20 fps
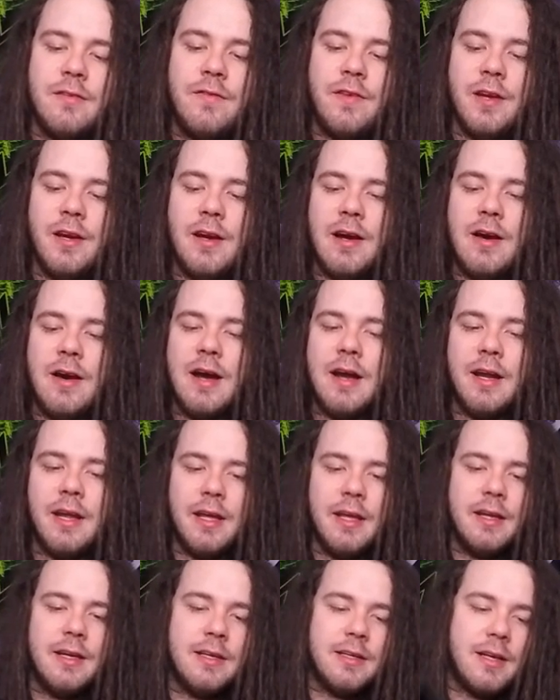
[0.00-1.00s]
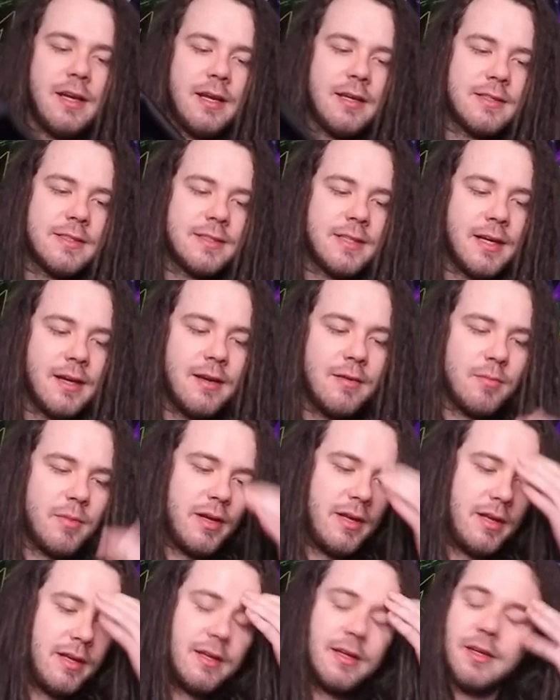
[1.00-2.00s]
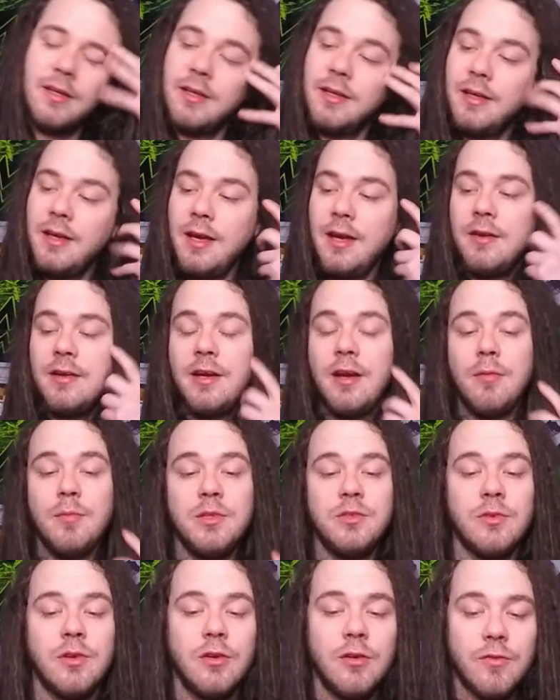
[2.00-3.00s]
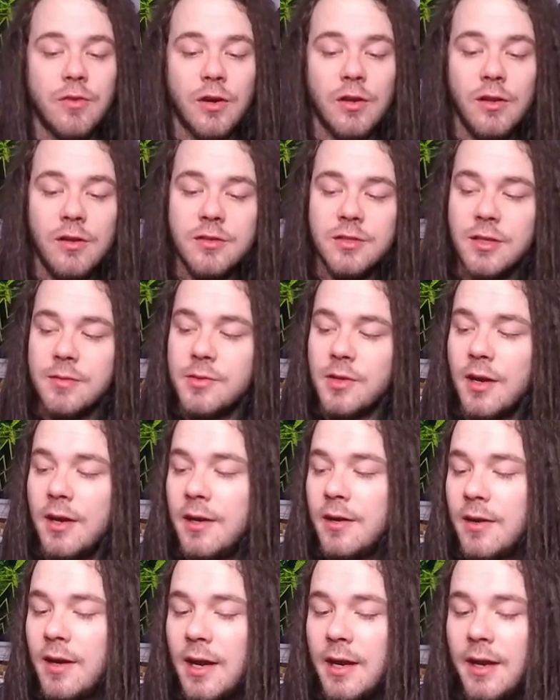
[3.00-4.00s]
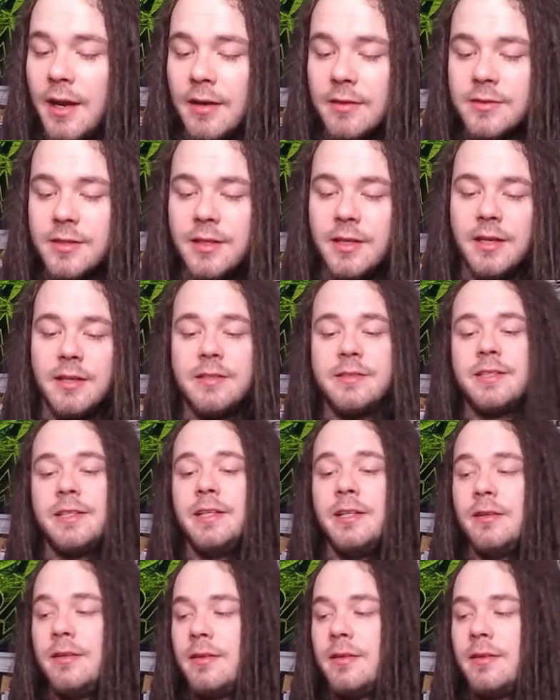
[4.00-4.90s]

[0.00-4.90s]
figure out how to get into that sucker. But hell yeah, homies, we're going for close ups right here, right now, so you can get to see it.